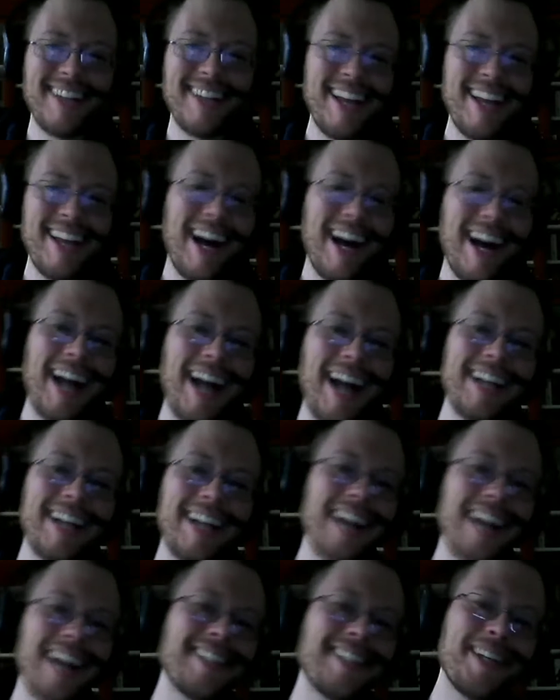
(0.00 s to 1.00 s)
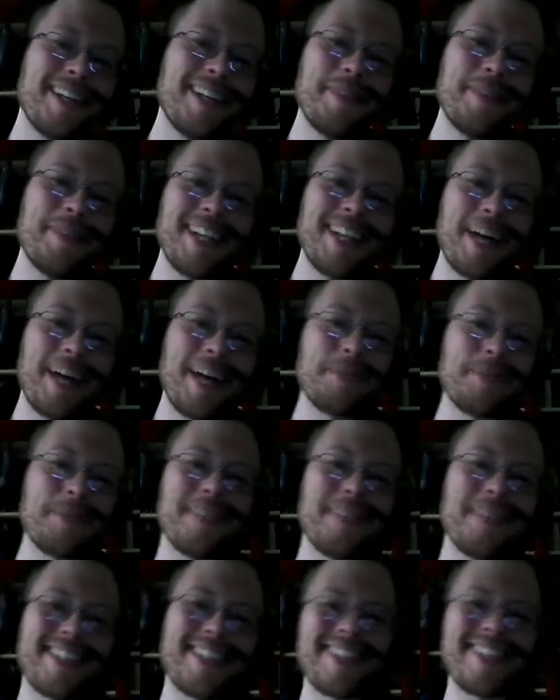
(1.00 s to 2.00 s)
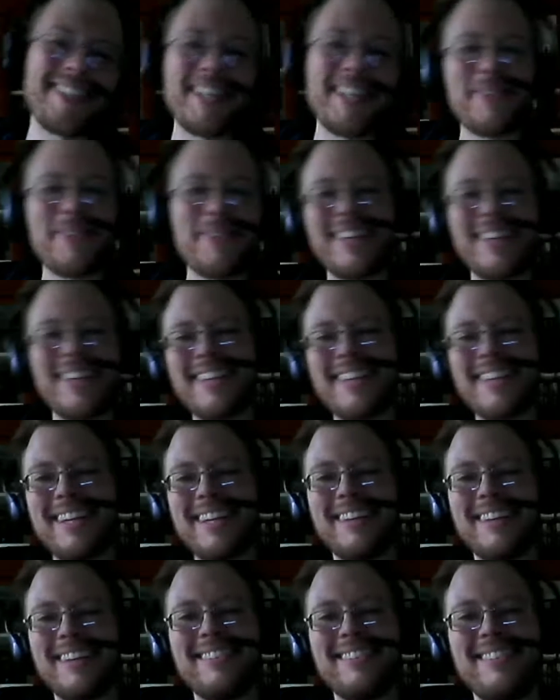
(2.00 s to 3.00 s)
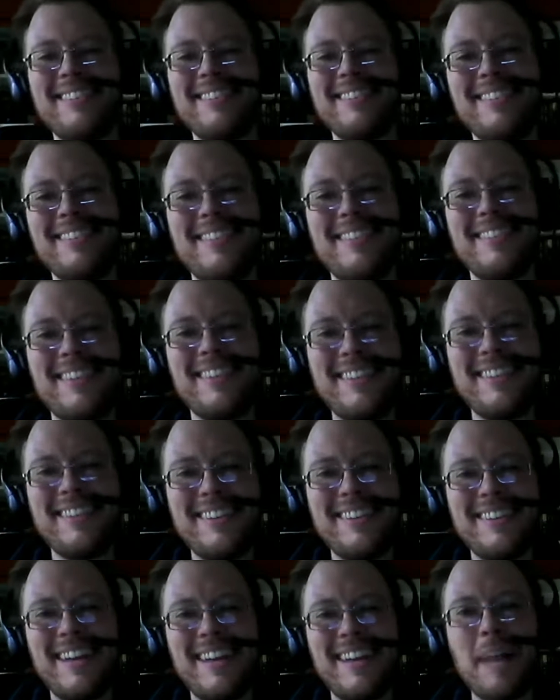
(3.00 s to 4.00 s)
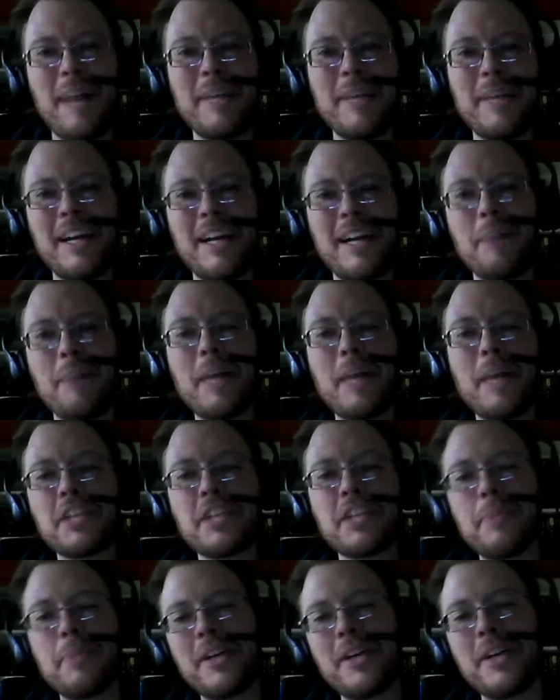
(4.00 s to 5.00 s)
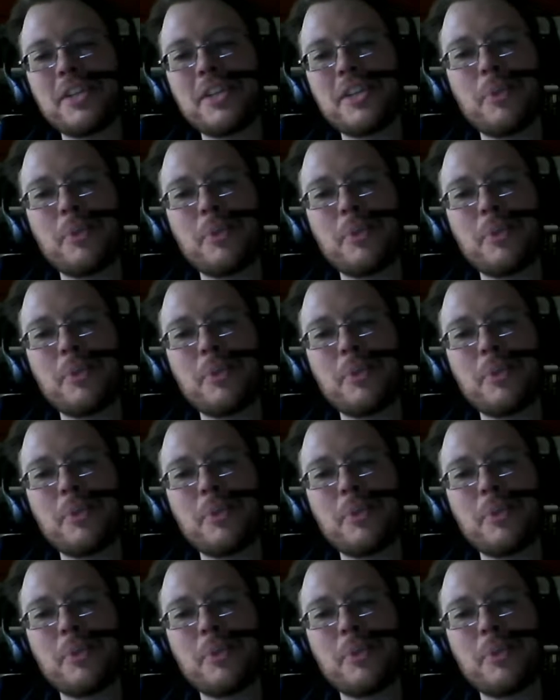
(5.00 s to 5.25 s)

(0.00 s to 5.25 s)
I tend to be an optimist. That's my thing. I mean, my spirits were